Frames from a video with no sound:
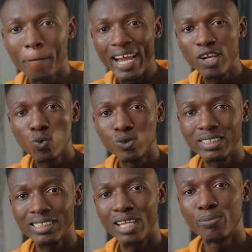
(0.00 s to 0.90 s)
mind will
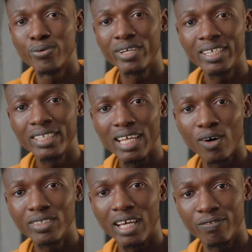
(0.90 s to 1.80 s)
start breaking
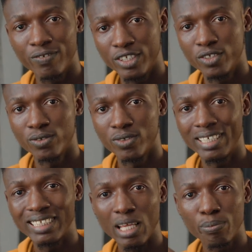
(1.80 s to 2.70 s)
down that video,
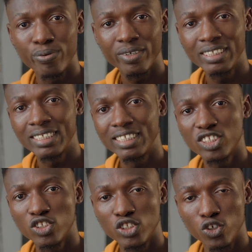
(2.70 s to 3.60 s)
interpreting it
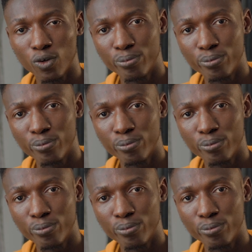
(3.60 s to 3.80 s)
to your